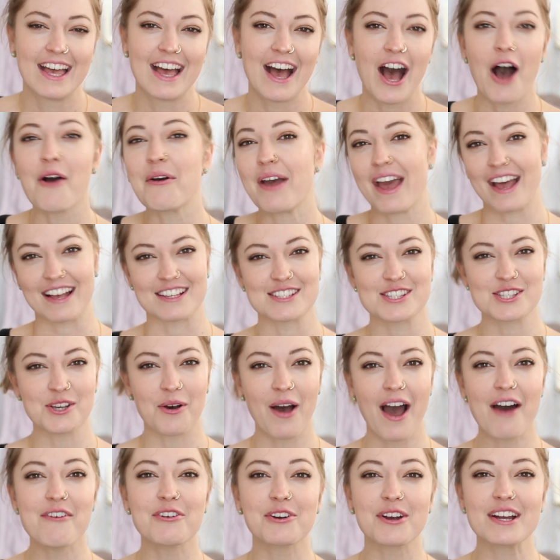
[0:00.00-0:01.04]
Okay, so
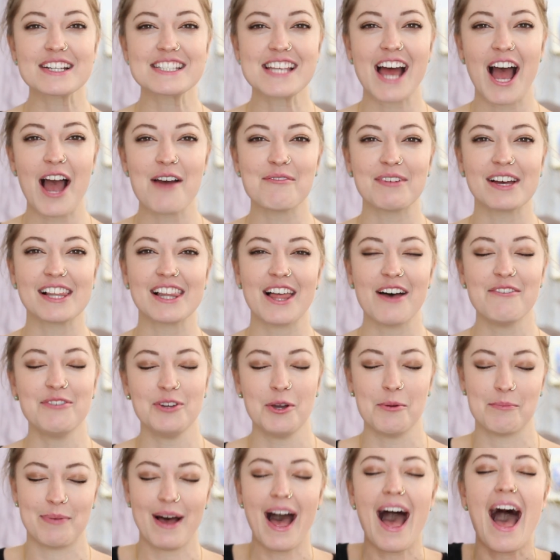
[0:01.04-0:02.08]
have a great time. I love
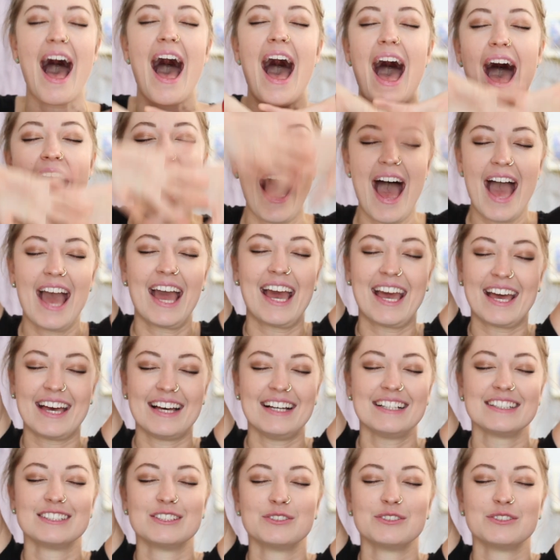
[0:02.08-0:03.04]
you. Bye!